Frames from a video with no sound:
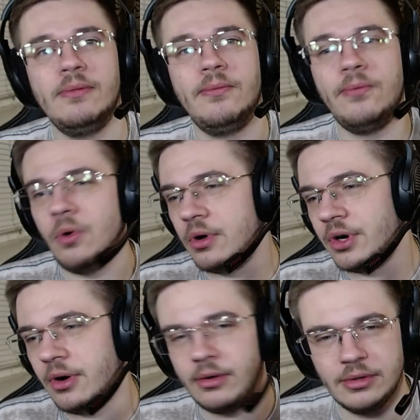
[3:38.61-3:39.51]
for
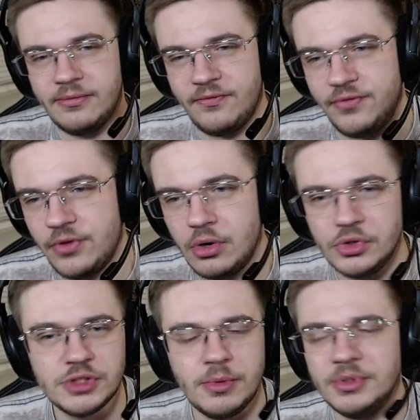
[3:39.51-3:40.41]
all of
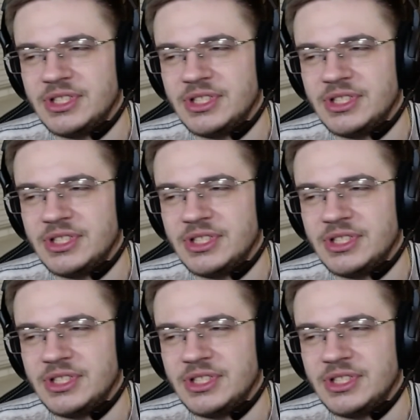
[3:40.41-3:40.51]
those moments.